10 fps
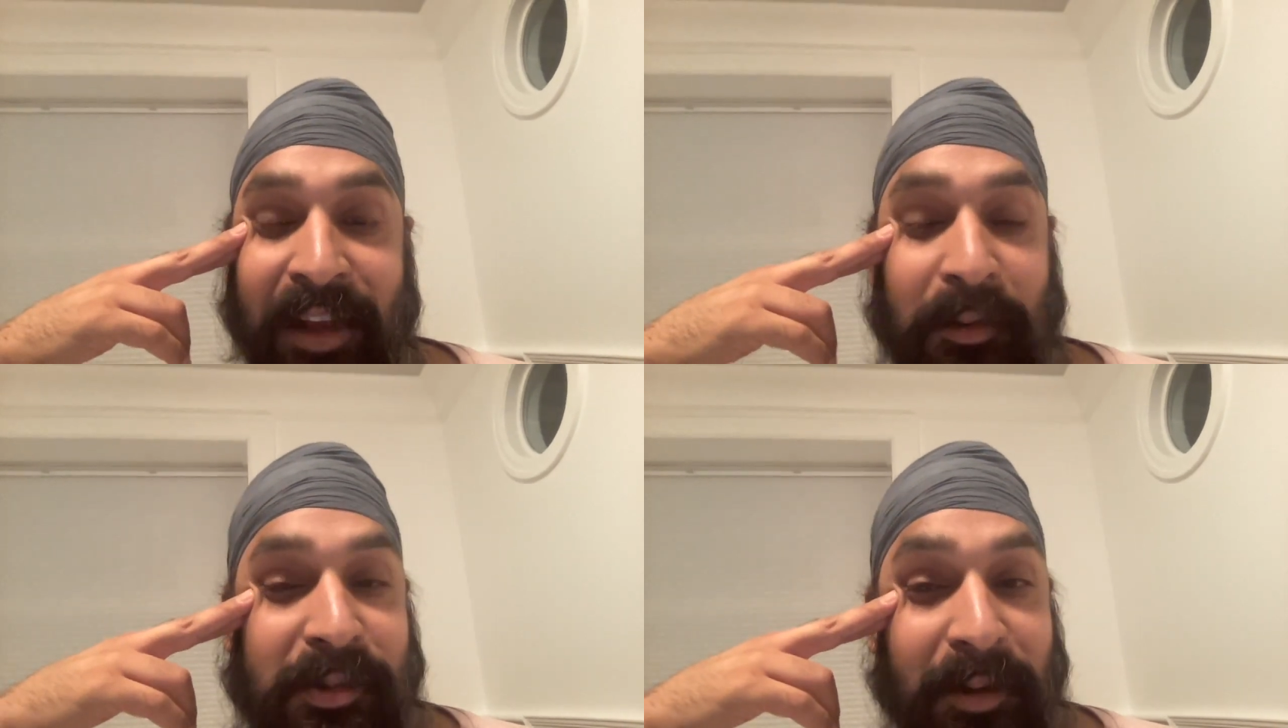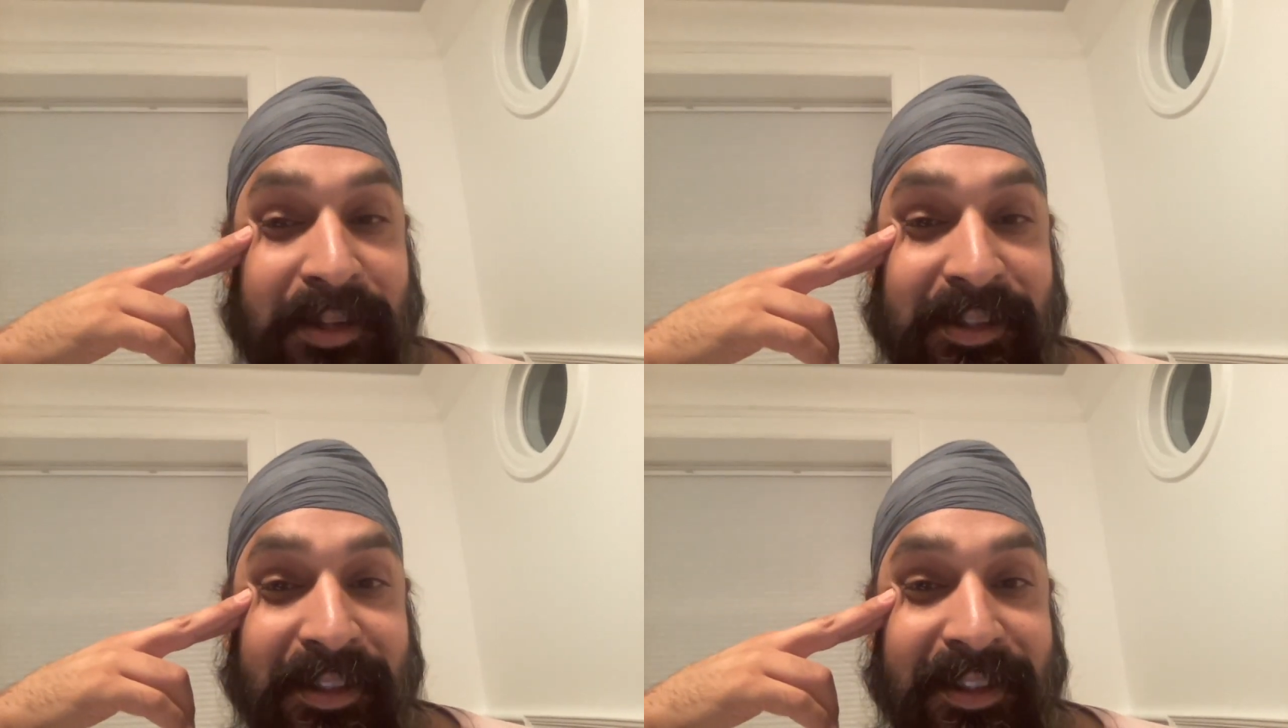
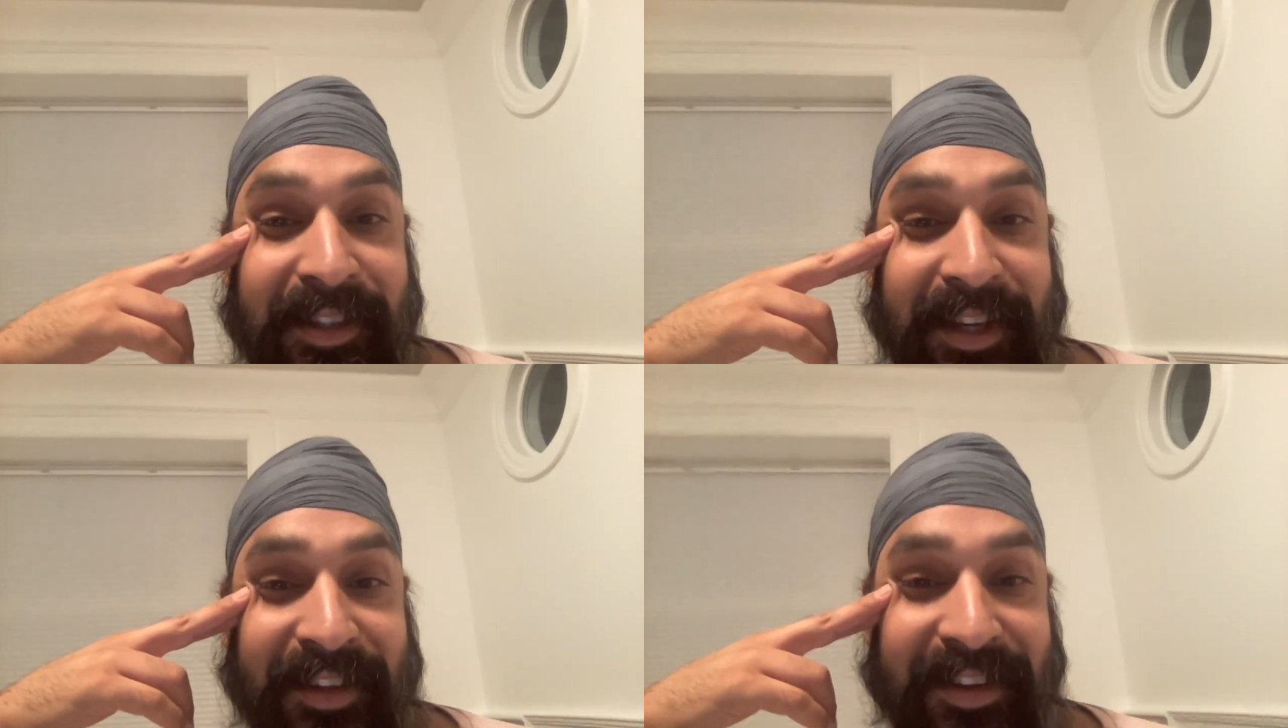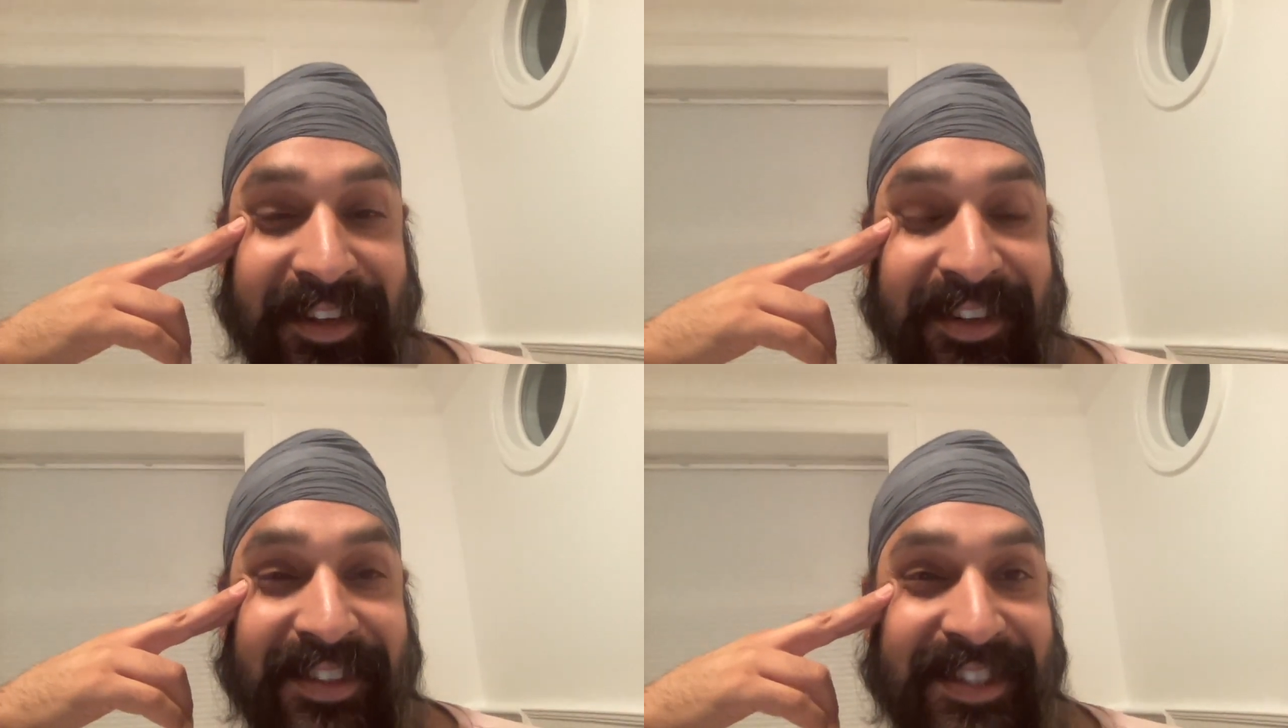crazy,
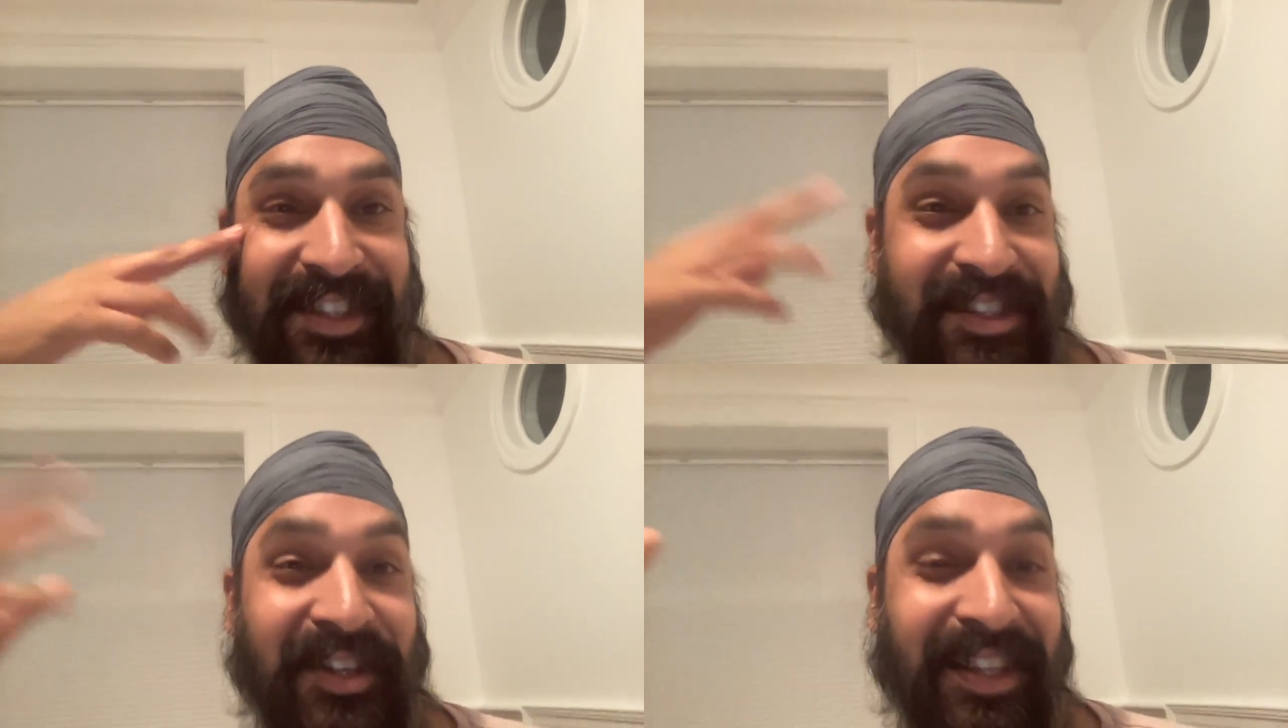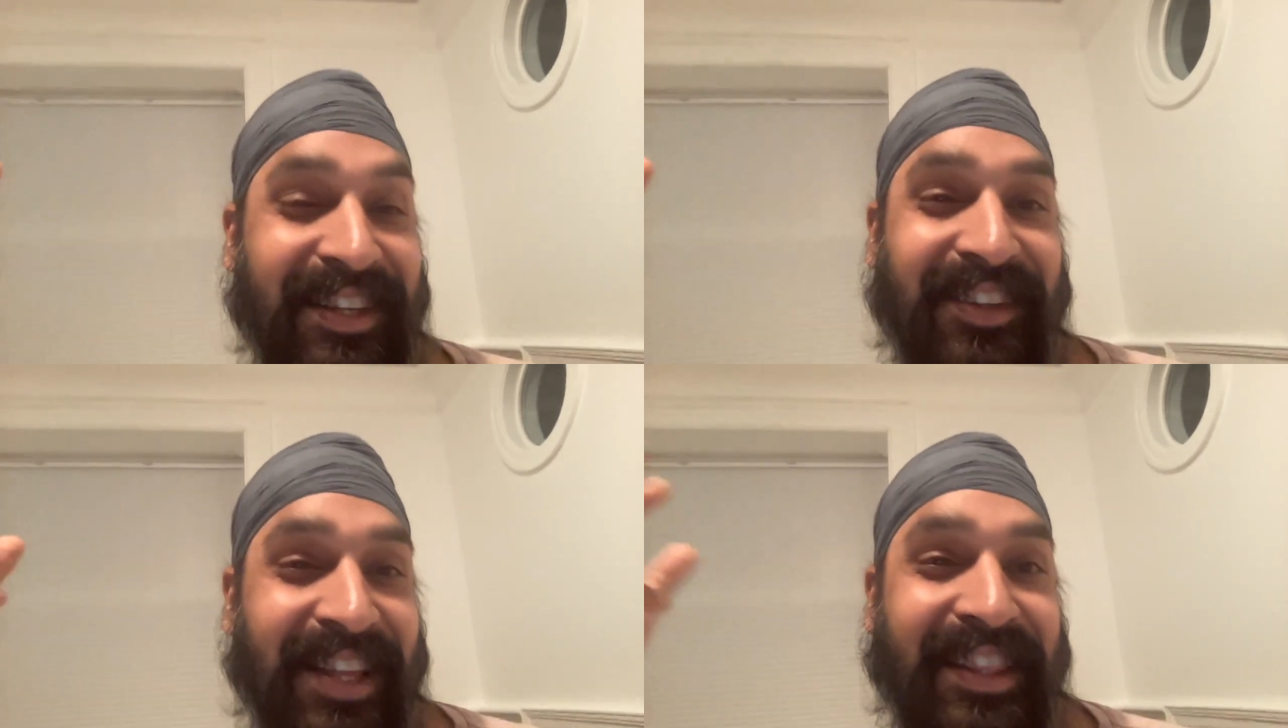and you just start,
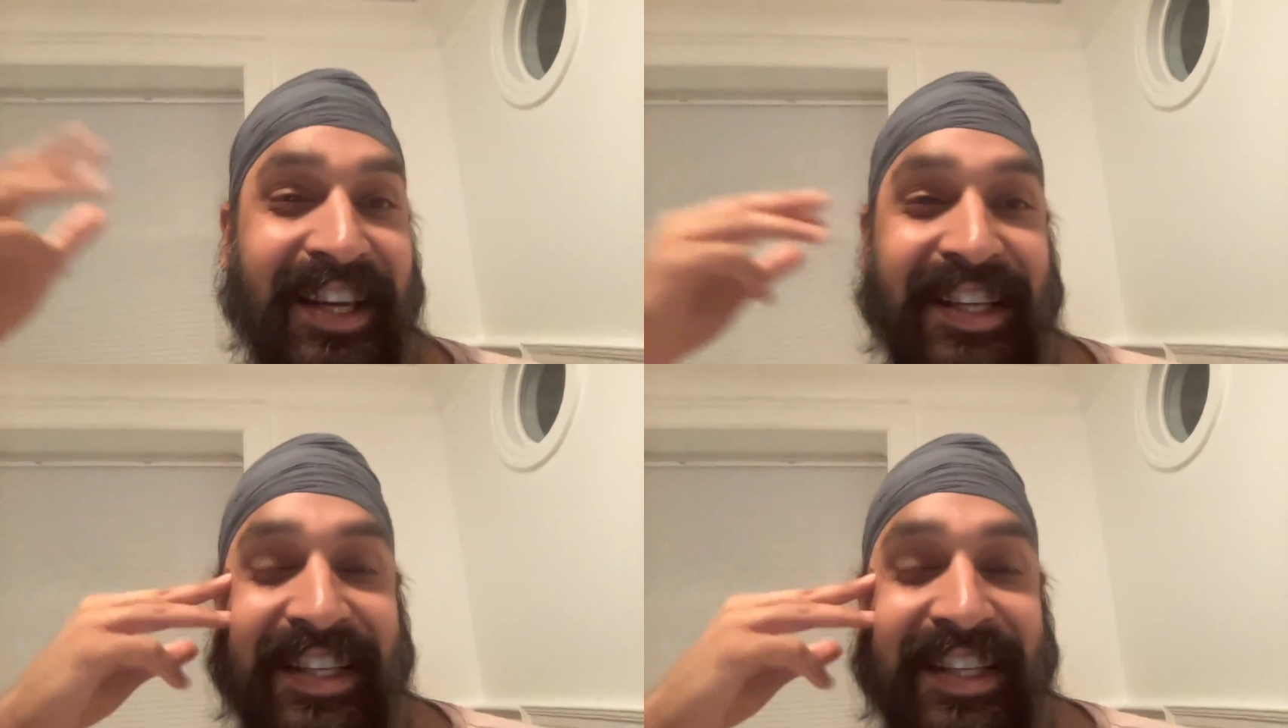like that